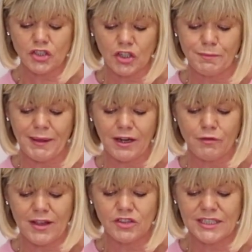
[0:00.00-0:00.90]
I'll turn it back
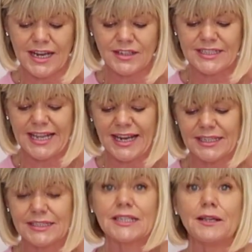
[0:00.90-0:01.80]
around to you now in a second.
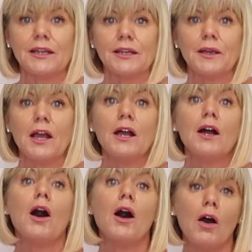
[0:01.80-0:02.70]
Montmartre is,
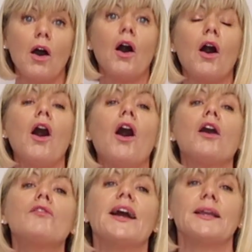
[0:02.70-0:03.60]
somebody's just asking what's the
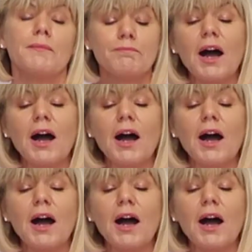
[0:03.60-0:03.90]
name of the VIP.